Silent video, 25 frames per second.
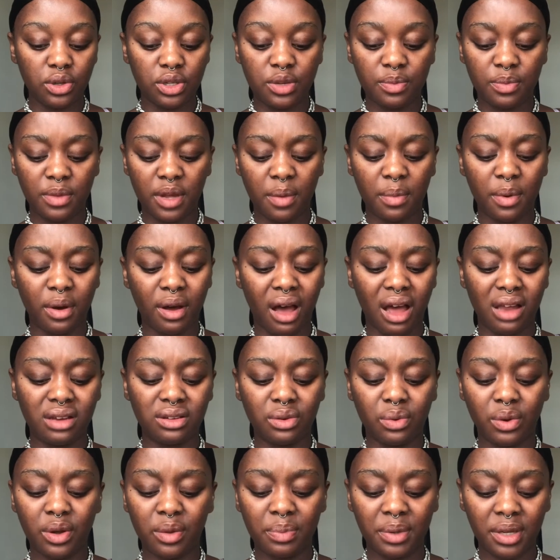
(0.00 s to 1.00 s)
to me about
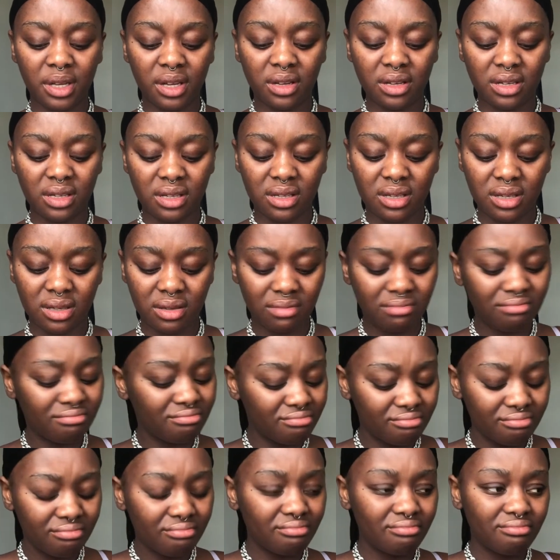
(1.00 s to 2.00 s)
underwear, because
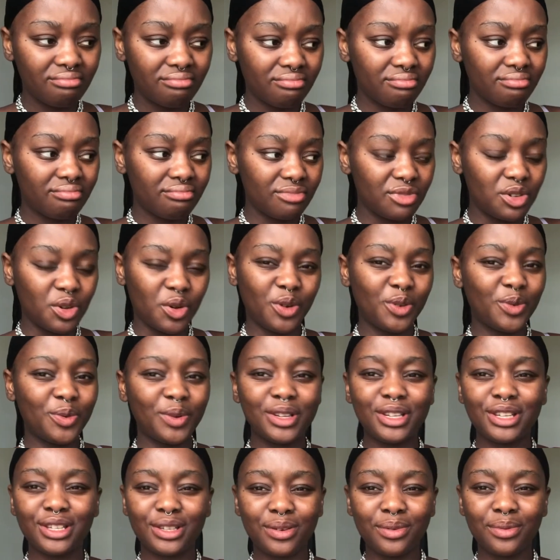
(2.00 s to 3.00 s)
no one
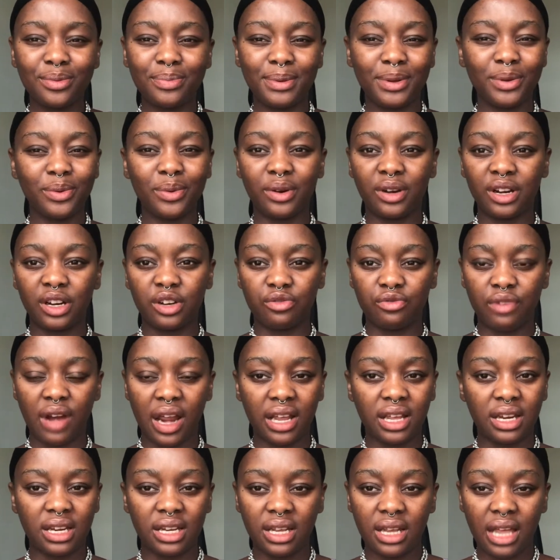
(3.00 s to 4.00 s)
wants to be wearing
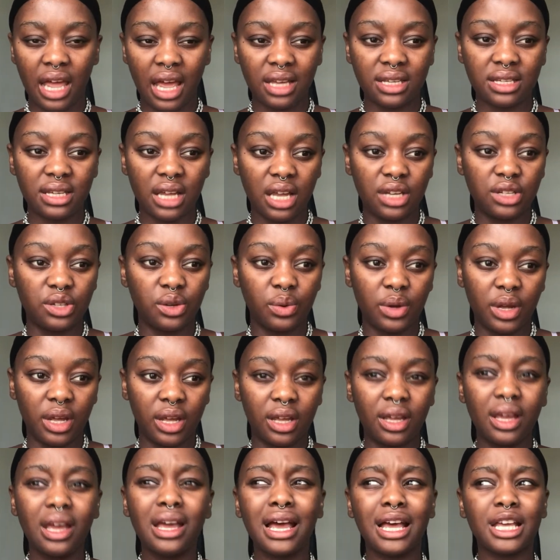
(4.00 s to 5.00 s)
raggedy ass
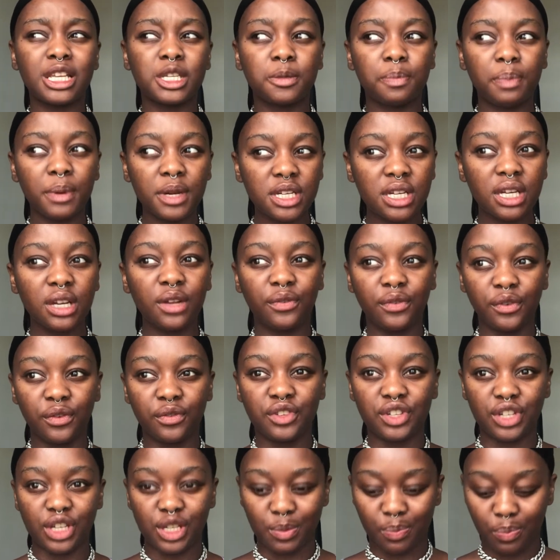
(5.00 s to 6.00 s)
underwear, especially if you've
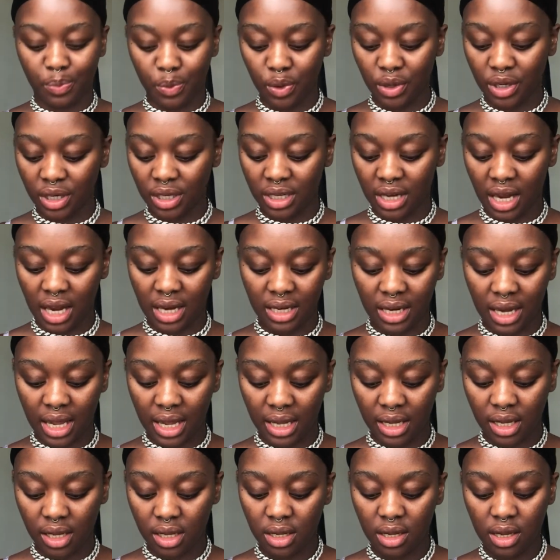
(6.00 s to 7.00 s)
just bought it and
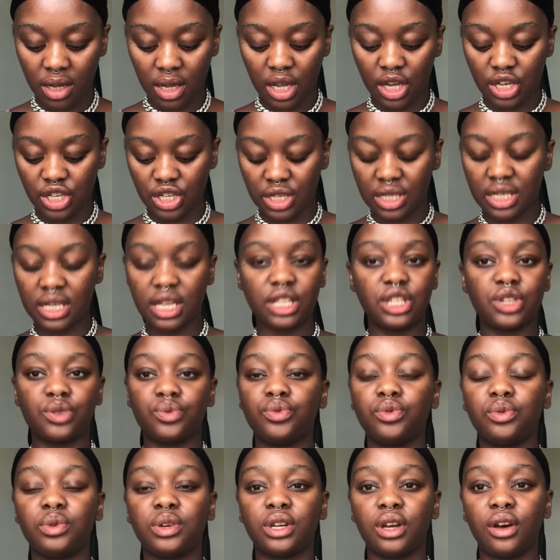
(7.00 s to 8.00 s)
like it just gets
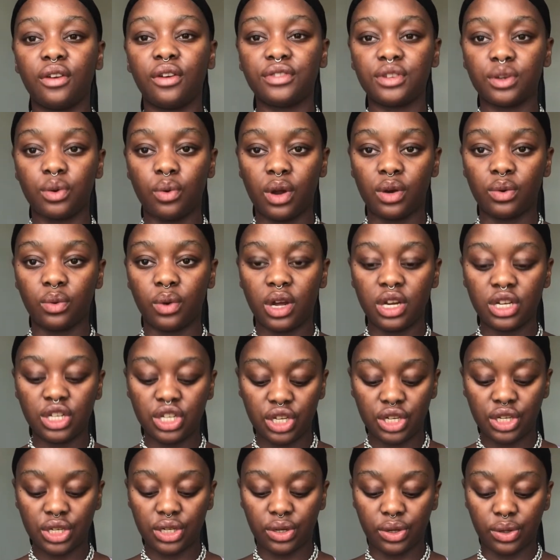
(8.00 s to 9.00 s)
ruined after one wash.
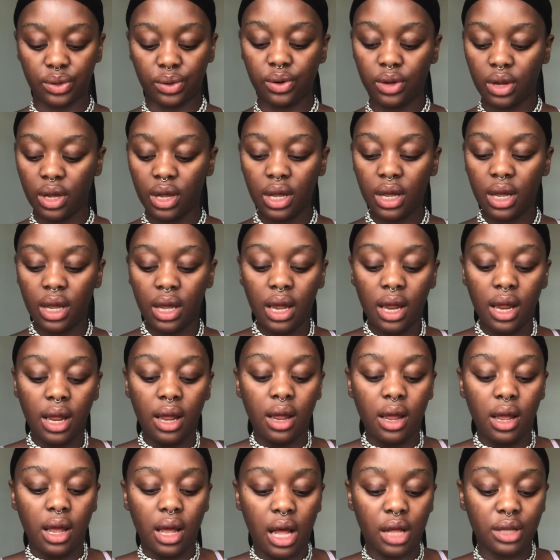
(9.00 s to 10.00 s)
So
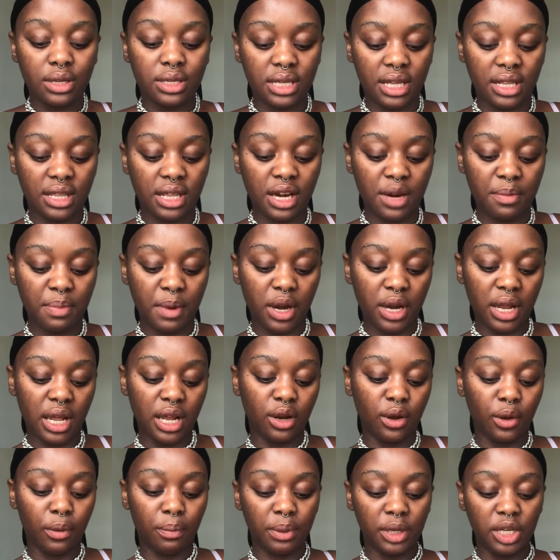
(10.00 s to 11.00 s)
I'll say that about
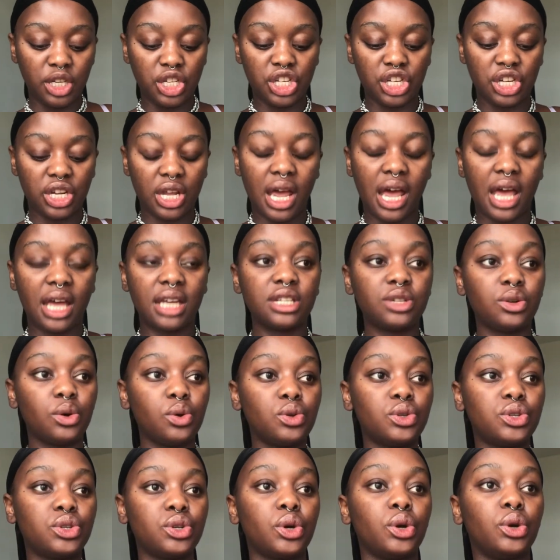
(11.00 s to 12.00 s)
Hello Peachie. And
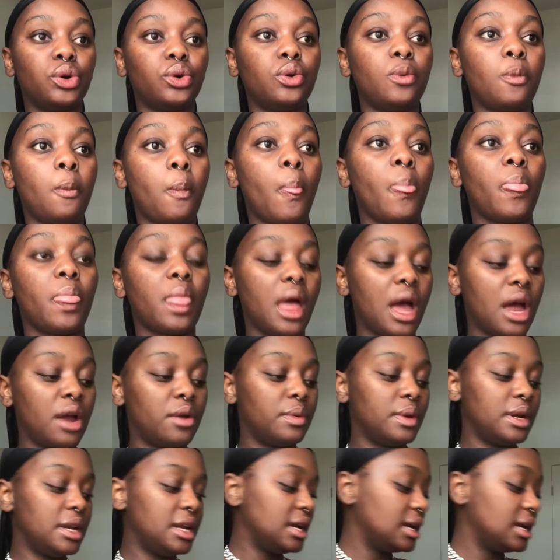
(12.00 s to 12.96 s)
also I really